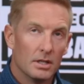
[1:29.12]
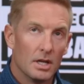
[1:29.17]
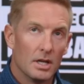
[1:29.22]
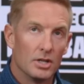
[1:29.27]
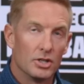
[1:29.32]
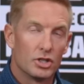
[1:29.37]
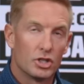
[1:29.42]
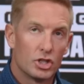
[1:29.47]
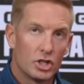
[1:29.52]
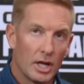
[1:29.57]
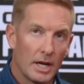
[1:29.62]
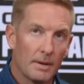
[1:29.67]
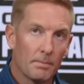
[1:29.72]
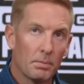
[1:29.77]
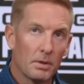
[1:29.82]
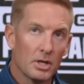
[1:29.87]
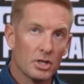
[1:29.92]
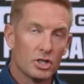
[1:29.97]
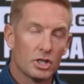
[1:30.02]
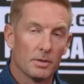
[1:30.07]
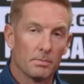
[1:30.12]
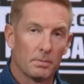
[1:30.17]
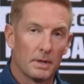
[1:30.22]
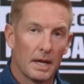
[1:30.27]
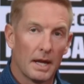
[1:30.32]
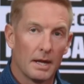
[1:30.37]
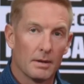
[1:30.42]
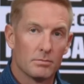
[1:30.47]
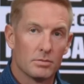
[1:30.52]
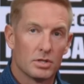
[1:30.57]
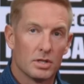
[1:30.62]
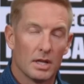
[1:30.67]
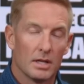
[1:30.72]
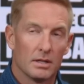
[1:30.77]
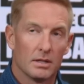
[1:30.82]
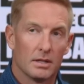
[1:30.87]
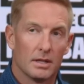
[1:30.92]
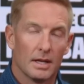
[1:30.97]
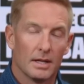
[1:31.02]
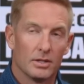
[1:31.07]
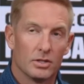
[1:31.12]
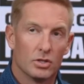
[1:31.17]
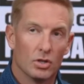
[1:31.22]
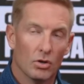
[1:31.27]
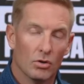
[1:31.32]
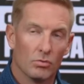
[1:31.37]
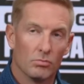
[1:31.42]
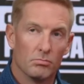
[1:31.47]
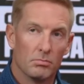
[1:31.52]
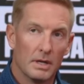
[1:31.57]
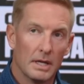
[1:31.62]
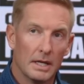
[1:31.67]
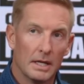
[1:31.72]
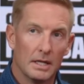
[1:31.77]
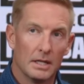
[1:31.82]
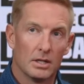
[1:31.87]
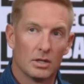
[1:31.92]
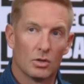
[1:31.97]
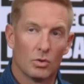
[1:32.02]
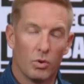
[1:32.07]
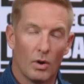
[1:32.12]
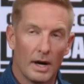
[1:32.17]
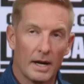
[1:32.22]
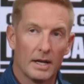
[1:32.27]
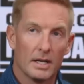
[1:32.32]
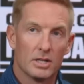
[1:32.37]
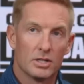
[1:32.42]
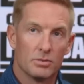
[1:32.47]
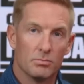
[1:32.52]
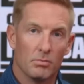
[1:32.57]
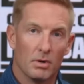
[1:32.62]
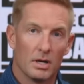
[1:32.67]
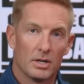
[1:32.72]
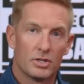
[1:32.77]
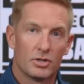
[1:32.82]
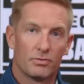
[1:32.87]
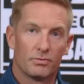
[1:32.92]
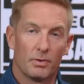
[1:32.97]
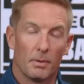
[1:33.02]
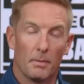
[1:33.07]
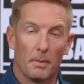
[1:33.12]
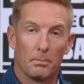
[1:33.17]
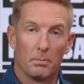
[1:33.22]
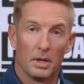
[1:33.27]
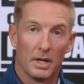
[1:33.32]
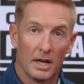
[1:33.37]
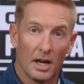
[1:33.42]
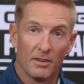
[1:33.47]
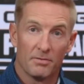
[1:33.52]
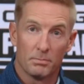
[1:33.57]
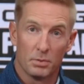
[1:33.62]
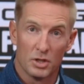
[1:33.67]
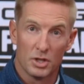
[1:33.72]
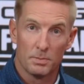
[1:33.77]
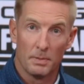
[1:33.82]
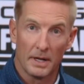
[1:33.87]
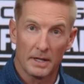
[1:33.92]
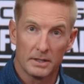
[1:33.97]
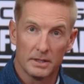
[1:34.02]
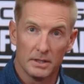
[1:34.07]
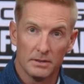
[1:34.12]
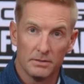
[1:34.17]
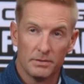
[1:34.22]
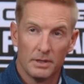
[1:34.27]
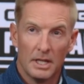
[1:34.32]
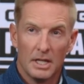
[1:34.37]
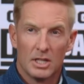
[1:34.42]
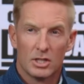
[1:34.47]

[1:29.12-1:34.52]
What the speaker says: championship games that don't mean quite as much from a playoff perspective.